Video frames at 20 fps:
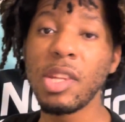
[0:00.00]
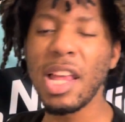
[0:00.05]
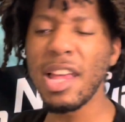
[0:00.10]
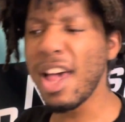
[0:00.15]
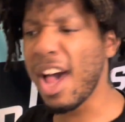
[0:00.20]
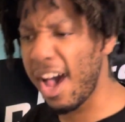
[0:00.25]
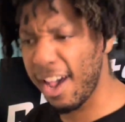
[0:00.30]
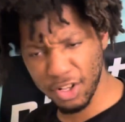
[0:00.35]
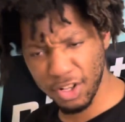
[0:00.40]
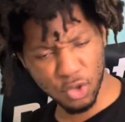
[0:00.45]

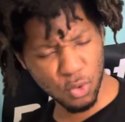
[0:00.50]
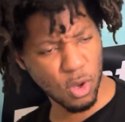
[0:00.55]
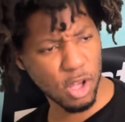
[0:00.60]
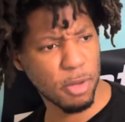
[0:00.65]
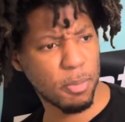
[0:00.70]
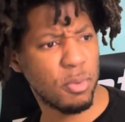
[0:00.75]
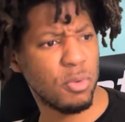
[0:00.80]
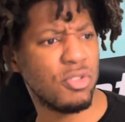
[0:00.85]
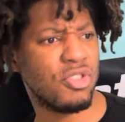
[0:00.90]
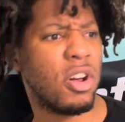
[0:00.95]
I could talk
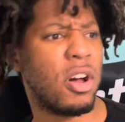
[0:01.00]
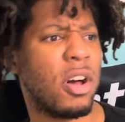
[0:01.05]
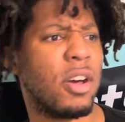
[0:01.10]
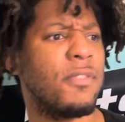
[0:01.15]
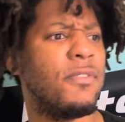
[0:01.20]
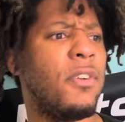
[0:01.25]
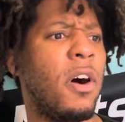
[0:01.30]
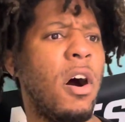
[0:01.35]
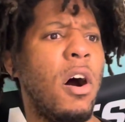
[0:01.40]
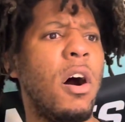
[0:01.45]
about Jacques
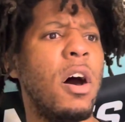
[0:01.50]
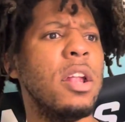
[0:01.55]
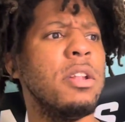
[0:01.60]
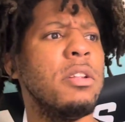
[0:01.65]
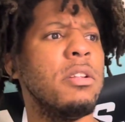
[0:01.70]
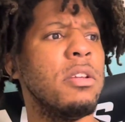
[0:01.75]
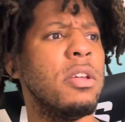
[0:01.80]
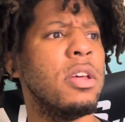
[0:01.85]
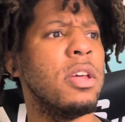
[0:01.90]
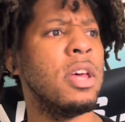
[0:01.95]

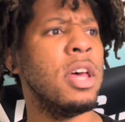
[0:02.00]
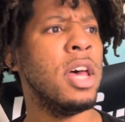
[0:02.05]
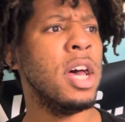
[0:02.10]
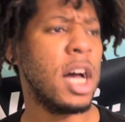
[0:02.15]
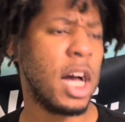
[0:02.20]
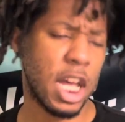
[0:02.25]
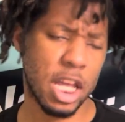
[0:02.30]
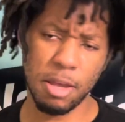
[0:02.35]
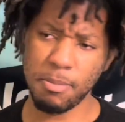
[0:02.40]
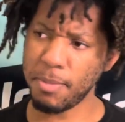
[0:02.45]
Vaughn.
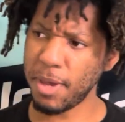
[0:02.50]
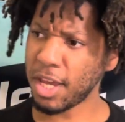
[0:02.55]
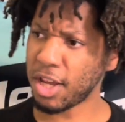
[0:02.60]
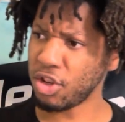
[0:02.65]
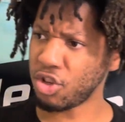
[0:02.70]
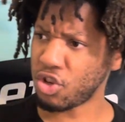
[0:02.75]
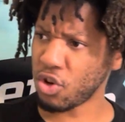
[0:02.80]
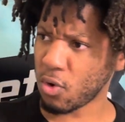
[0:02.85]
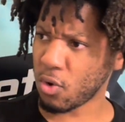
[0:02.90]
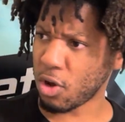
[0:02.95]
I can make a
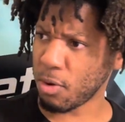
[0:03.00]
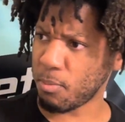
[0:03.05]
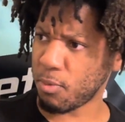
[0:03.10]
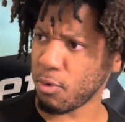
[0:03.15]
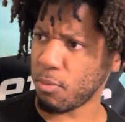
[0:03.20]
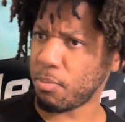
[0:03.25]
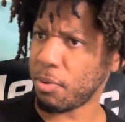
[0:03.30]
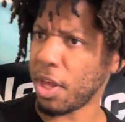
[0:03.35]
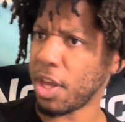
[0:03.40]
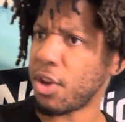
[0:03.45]
joke about
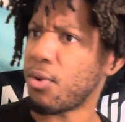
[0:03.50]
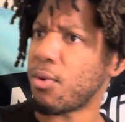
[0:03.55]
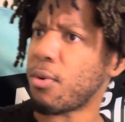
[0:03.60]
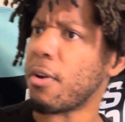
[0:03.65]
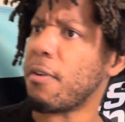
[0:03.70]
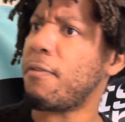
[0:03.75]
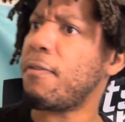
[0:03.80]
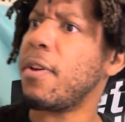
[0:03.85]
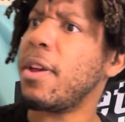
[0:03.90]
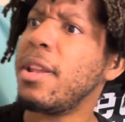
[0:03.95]
Blake
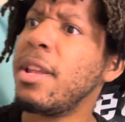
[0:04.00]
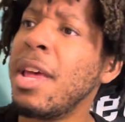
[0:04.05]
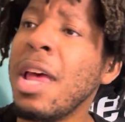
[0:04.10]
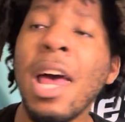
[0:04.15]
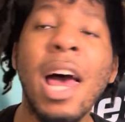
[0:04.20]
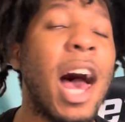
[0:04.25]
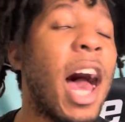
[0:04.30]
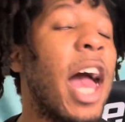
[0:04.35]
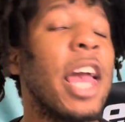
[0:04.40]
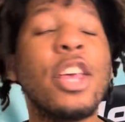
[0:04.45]
Griffin.
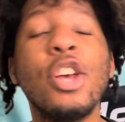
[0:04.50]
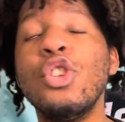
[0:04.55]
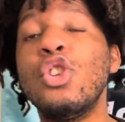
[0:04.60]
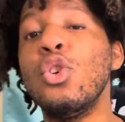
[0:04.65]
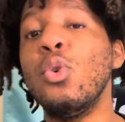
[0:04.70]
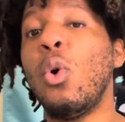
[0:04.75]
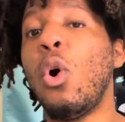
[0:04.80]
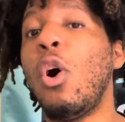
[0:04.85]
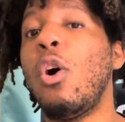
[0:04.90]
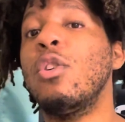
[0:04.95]
I could
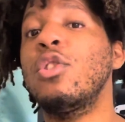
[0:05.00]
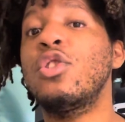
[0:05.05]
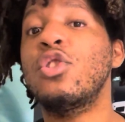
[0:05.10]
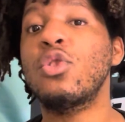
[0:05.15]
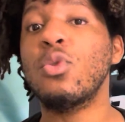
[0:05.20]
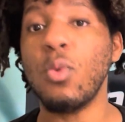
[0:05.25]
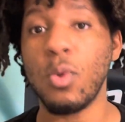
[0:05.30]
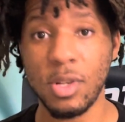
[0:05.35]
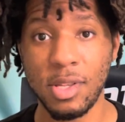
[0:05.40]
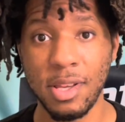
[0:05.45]
do all
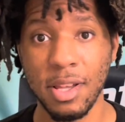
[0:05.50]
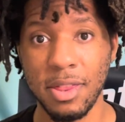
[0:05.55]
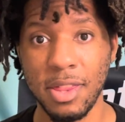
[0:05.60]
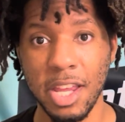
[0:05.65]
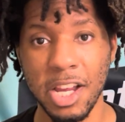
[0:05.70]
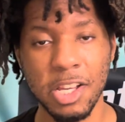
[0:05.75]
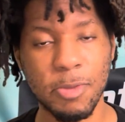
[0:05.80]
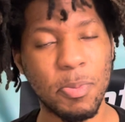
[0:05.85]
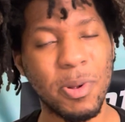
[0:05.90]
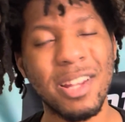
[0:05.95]
sorts of
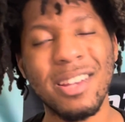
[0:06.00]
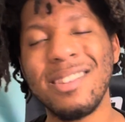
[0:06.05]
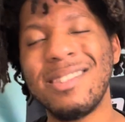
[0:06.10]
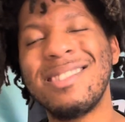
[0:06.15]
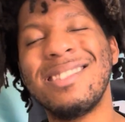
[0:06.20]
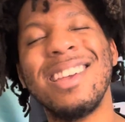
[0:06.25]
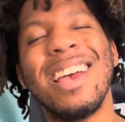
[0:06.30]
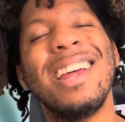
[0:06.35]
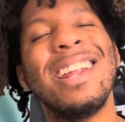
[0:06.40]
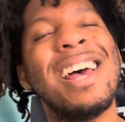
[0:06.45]
things, but
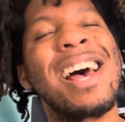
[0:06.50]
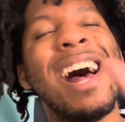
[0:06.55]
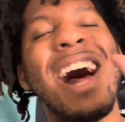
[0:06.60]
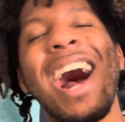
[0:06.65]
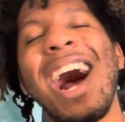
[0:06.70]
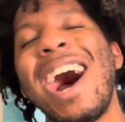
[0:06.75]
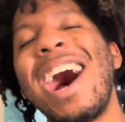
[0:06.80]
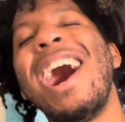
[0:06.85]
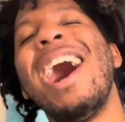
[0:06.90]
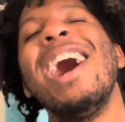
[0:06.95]
instead,
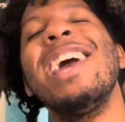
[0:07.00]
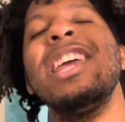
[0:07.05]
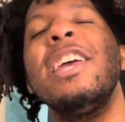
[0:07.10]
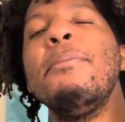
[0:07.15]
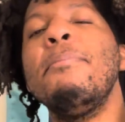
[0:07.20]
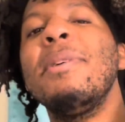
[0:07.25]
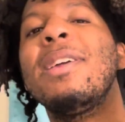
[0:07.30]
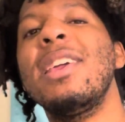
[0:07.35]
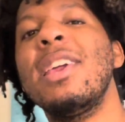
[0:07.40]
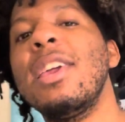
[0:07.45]
I am
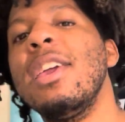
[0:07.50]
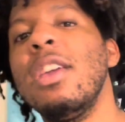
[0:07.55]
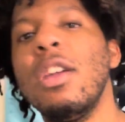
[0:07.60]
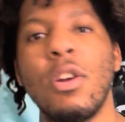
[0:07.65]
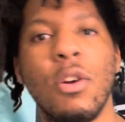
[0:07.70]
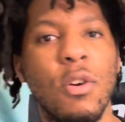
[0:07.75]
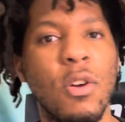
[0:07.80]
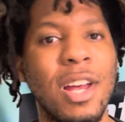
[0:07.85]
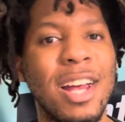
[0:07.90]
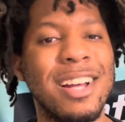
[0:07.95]

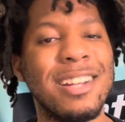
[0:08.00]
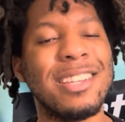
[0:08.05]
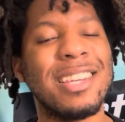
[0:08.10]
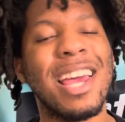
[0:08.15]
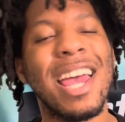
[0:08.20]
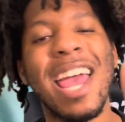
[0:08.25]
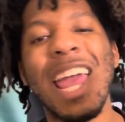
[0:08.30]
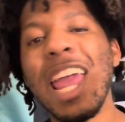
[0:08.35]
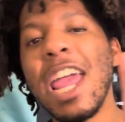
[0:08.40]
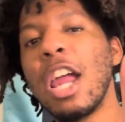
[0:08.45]
here to
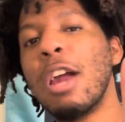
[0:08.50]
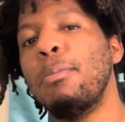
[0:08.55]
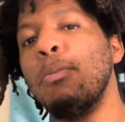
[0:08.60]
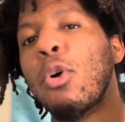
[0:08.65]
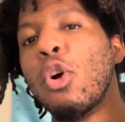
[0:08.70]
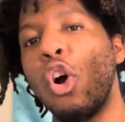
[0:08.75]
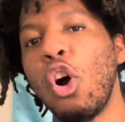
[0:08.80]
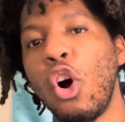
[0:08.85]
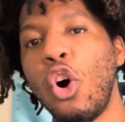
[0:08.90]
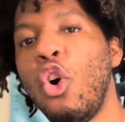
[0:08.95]
hammer
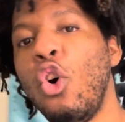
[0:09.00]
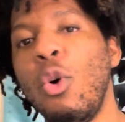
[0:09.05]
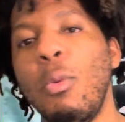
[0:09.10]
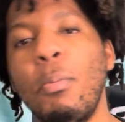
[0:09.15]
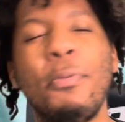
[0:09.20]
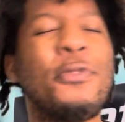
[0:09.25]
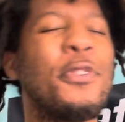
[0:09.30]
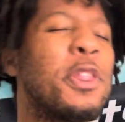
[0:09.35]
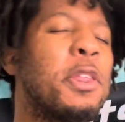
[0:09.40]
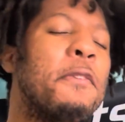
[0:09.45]
home
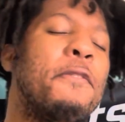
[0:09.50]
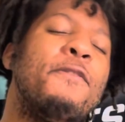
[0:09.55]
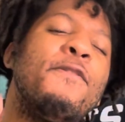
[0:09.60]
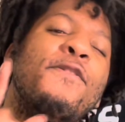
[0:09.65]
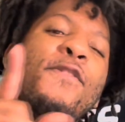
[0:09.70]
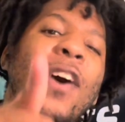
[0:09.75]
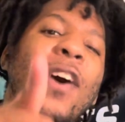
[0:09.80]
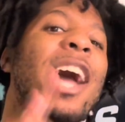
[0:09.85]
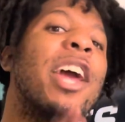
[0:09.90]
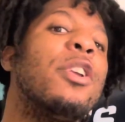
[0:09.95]
for the
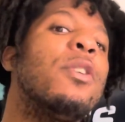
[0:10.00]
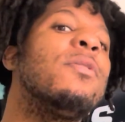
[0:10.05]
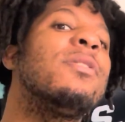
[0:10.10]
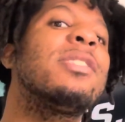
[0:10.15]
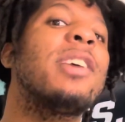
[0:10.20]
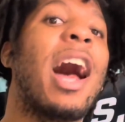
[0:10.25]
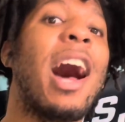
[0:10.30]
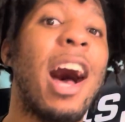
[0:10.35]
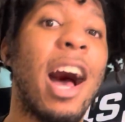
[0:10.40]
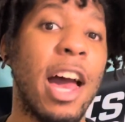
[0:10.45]
final
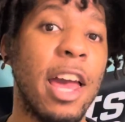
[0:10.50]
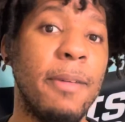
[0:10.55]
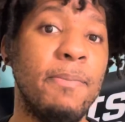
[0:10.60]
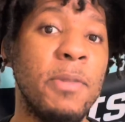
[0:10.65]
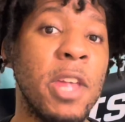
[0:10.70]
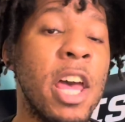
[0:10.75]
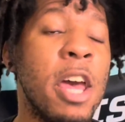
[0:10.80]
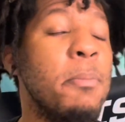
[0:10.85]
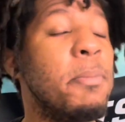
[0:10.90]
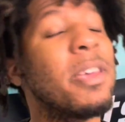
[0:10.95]
time,
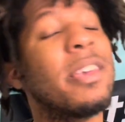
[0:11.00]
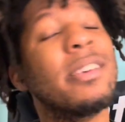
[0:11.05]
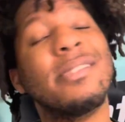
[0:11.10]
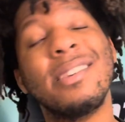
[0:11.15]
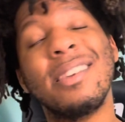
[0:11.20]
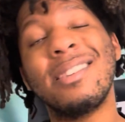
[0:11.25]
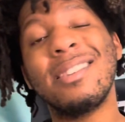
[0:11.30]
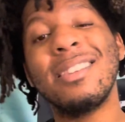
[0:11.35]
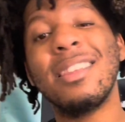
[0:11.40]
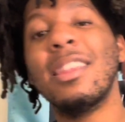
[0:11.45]
because
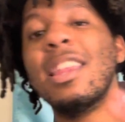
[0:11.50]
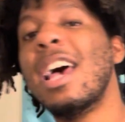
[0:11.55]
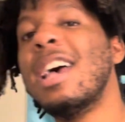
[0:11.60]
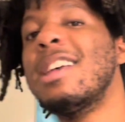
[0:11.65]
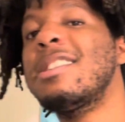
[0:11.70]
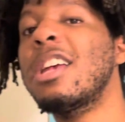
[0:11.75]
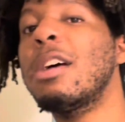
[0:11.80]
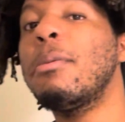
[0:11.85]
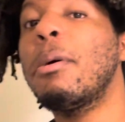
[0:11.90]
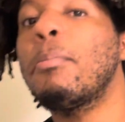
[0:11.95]
this is the last
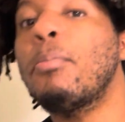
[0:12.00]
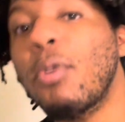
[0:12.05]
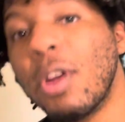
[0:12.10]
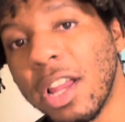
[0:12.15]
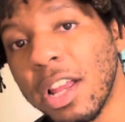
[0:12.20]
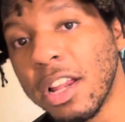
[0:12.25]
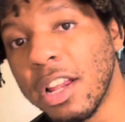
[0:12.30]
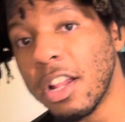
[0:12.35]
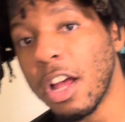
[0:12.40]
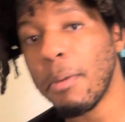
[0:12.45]
time I'm
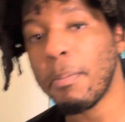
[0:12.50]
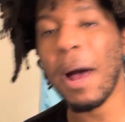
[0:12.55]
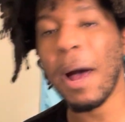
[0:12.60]
bringing it up.